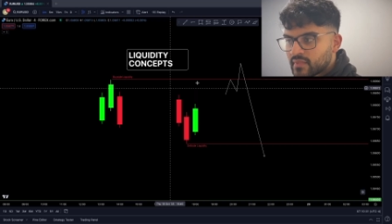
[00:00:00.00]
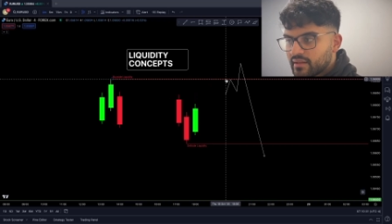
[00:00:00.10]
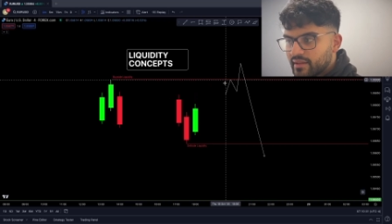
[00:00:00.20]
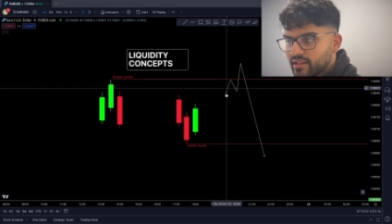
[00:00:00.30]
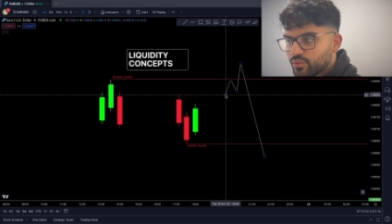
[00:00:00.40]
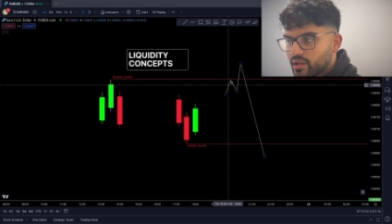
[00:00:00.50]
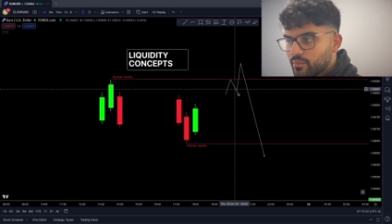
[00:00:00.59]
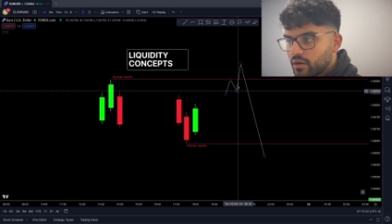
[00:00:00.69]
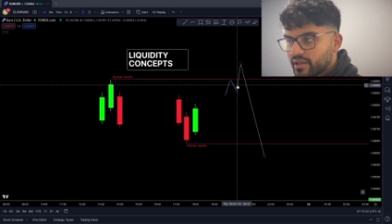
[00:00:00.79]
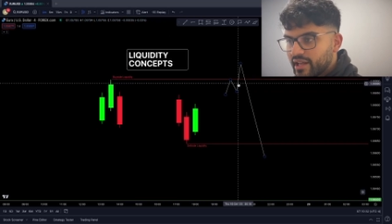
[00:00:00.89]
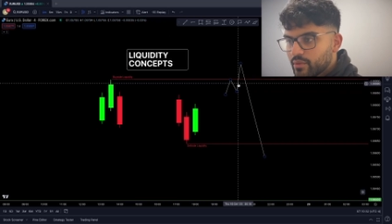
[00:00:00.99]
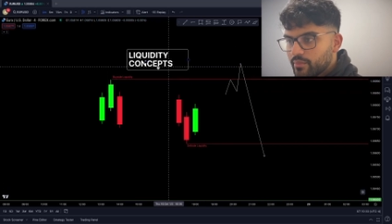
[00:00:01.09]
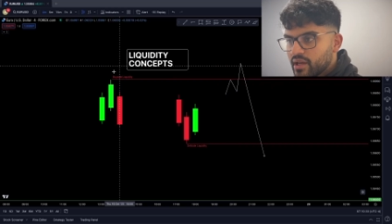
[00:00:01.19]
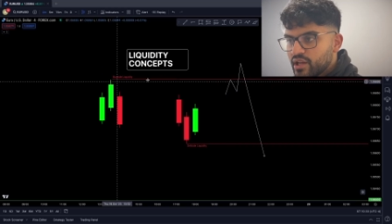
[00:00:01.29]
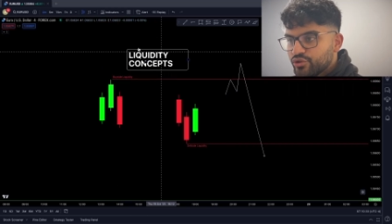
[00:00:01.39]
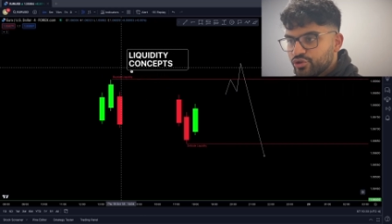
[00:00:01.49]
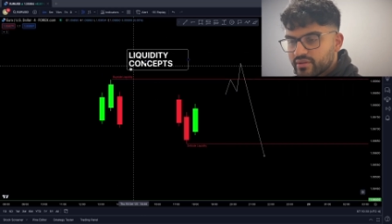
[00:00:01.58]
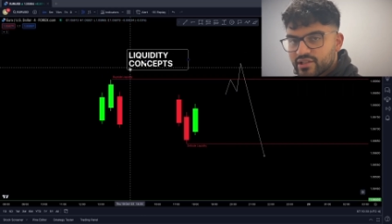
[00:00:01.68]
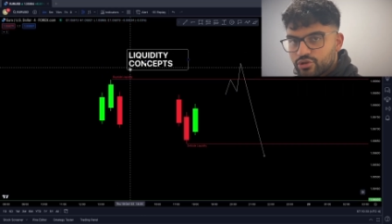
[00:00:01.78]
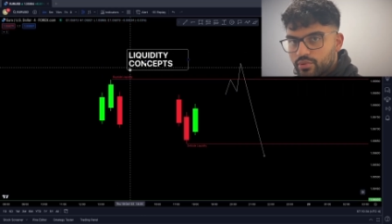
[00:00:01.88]
Hence why the market came up, took their
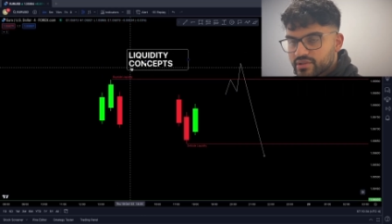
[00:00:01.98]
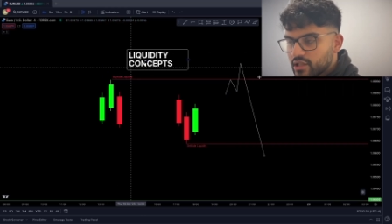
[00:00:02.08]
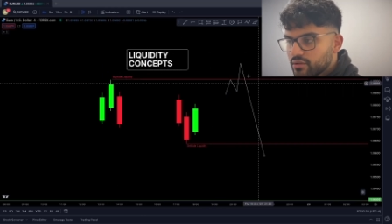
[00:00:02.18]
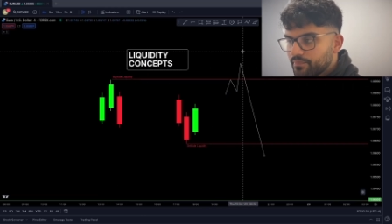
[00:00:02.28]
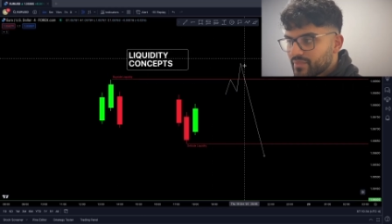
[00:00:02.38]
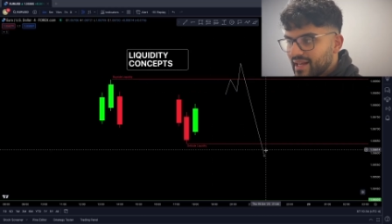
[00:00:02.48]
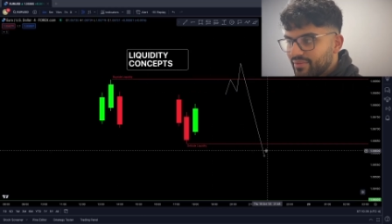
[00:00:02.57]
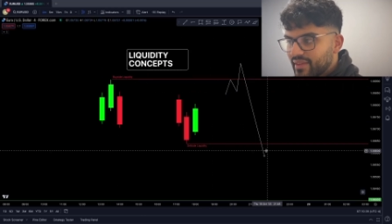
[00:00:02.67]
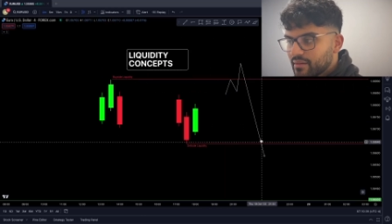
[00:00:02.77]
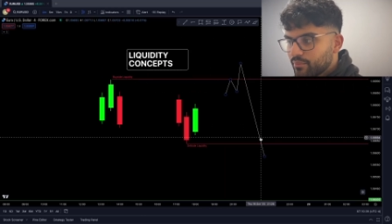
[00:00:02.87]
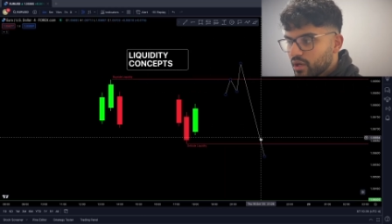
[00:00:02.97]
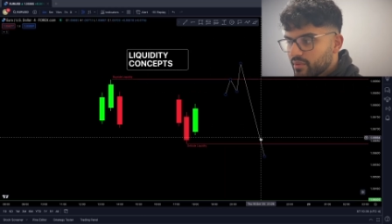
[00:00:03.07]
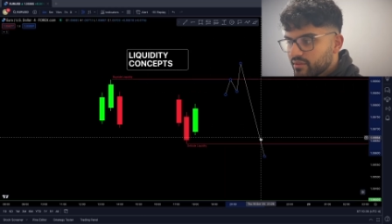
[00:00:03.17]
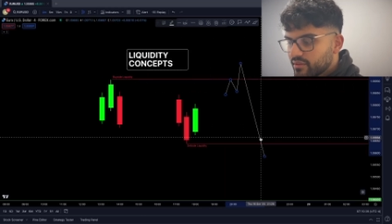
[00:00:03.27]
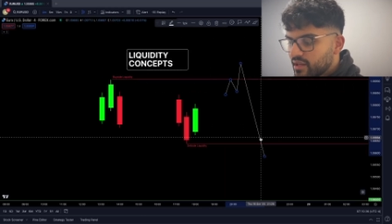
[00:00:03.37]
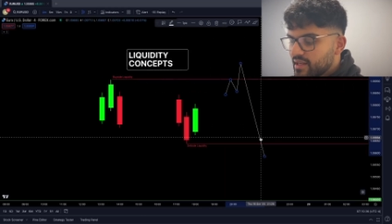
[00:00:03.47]
stop loss out, and then plummeted.